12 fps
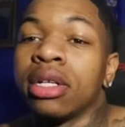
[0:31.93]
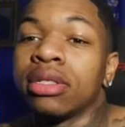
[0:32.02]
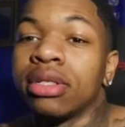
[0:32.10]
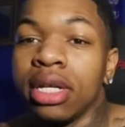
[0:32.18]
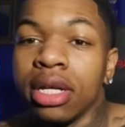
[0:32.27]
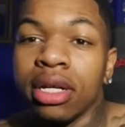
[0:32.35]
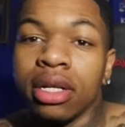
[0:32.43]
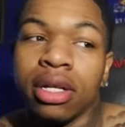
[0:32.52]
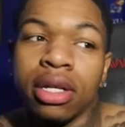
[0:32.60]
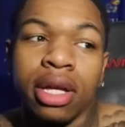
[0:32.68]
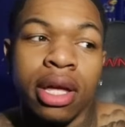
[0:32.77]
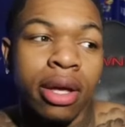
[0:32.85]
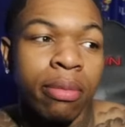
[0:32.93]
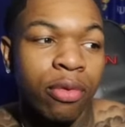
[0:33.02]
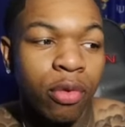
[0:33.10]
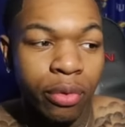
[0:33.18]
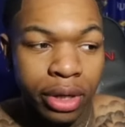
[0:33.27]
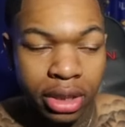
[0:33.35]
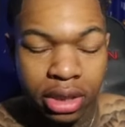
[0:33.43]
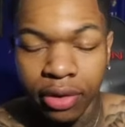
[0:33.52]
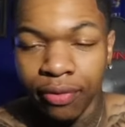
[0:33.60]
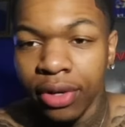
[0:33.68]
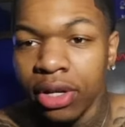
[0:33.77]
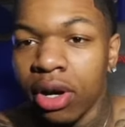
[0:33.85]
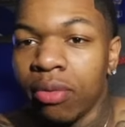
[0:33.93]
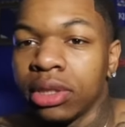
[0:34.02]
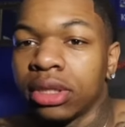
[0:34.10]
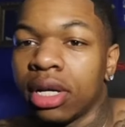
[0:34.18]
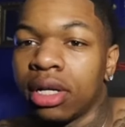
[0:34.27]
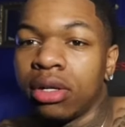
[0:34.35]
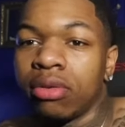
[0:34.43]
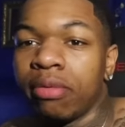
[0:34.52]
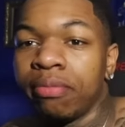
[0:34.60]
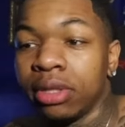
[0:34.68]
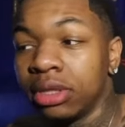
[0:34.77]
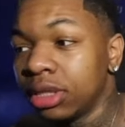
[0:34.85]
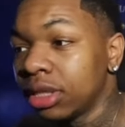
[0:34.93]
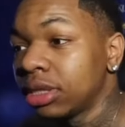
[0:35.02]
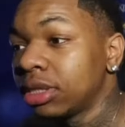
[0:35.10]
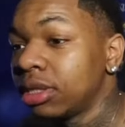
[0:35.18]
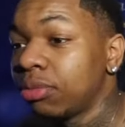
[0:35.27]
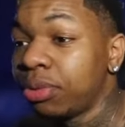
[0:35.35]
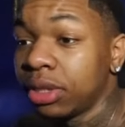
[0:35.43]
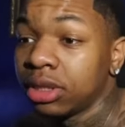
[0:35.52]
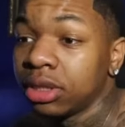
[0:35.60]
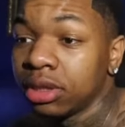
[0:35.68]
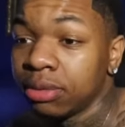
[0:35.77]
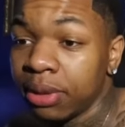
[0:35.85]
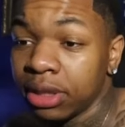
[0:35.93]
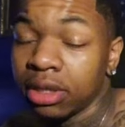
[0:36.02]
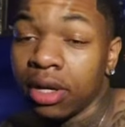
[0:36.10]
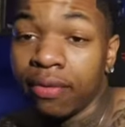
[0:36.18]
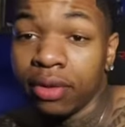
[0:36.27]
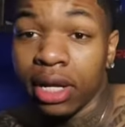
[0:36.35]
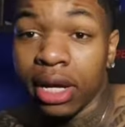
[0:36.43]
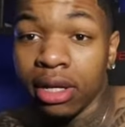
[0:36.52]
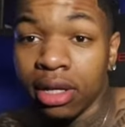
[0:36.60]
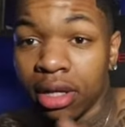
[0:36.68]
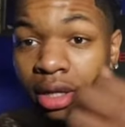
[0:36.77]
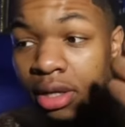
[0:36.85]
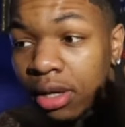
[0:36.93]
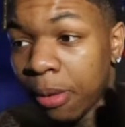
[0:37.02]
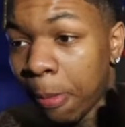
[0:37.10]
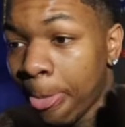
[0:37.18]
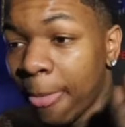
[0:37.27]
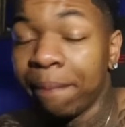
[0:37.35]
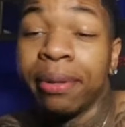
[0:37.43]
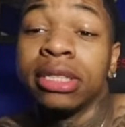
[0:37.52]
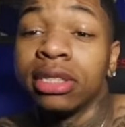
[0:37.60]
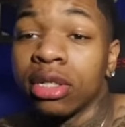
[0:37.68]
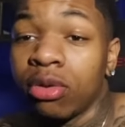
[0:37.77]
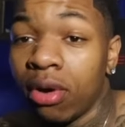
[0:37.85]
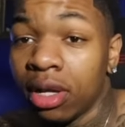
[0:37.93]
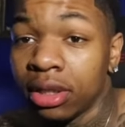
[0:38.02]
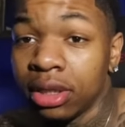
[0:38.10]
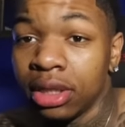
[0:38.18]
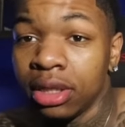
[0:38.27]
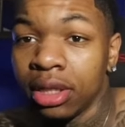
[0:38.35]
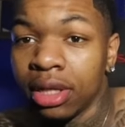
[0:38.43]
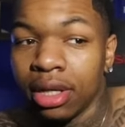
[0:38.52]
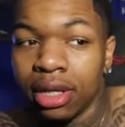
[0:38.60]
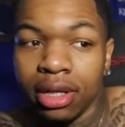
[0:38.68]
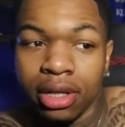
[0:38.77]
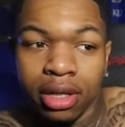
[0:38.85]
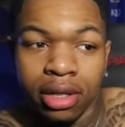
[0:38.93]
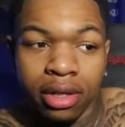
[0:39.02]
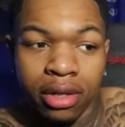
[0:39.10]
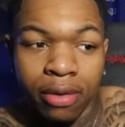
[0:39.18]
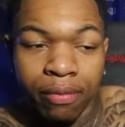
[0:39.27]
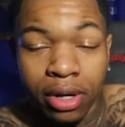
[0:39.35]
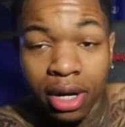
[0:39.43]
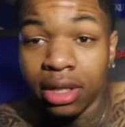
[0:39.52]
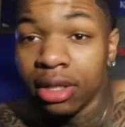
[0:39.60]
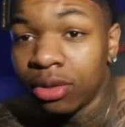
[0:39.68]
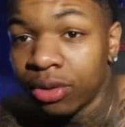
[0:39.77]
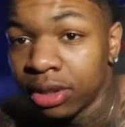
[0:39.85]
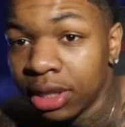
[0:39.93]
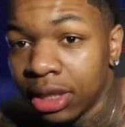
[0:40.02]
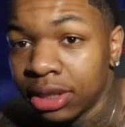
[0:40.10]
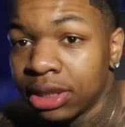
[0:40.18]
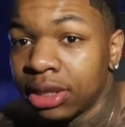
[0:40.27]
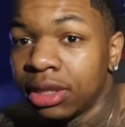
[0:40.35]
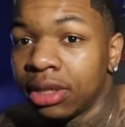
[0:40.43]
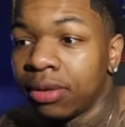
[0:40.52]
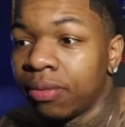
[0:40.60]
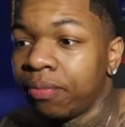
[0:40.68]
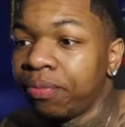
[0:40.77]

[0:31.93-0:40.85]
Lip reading: So yeah. And before we get into the video, I want y'all to know I'm gonna be judging the pictures based off of like picture quality, color coordination.